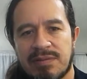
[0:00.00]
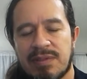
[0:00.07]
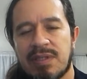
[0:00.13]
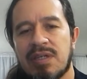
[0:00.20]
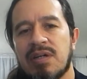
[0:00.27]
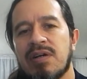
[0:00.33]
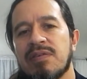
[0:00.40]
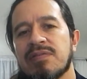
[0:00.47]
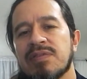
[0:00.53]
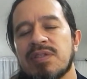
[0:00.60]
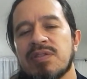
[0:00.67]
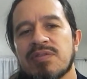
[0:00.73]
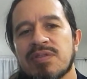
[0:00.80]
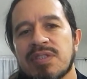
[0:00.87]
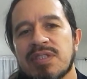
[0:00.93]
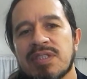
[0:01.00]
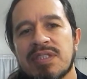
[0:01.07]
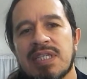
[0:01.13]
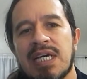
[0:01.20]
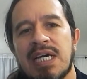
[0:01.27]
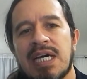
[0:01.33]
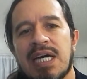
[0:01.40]
of users
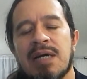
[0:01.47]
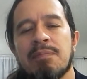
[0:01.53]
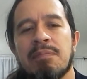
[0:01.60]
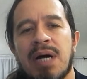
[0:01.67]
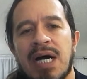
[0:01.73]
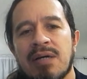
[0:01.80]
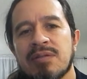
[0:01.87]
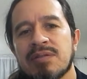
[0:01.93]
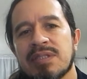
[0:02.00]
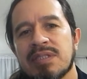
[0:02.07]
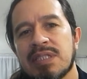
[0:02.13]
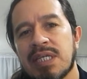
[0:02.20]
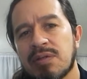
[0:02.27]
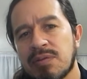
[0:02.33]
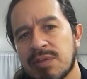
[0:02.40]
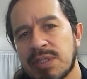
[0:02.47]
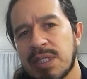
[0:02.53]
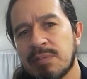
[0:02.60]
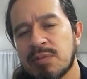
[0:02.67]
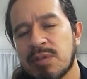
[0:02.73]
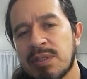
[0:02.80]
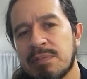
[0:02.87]
about the
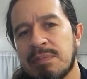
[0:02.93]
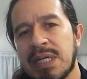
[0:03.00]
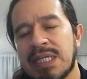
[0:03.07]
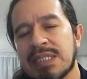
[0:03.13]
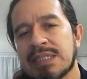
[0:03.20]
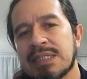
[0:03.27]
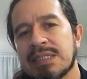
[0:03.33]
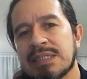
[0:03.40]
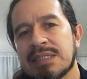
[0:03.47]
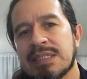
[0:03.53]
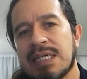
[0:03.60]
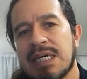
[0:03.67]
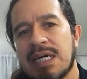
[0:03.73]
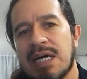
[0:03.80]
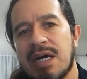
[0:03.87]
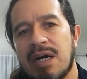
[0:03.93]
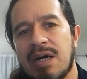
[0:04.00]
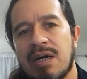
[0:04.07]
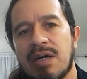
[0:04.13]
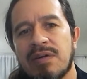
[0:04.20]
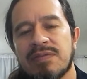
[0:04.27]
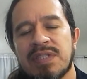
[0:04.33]
conceptual basis
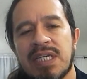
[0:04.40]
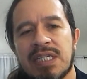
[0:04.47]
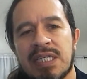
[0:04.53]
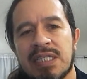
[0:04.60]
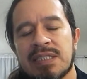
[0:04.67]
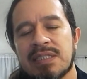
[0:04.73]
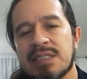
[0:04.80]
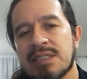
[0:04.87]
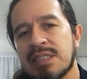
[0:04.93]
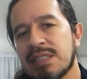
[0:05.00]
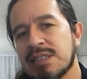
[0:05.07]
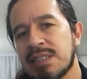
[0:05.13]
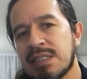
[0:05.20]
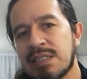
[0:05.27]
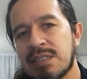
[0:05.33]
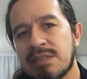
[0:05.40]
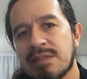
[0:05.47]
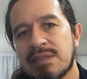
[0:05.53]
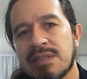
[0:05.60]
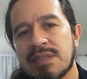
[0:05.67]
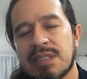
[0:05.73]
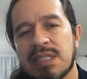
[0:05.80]
of the analysis that
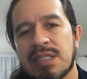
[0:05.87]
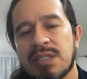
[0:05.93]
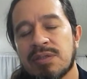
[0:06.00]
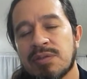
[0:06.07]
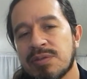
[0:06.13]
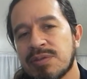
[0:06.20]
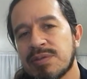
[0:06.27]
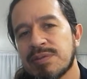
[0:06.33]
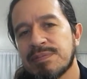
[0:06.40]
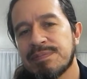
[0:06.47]
they used.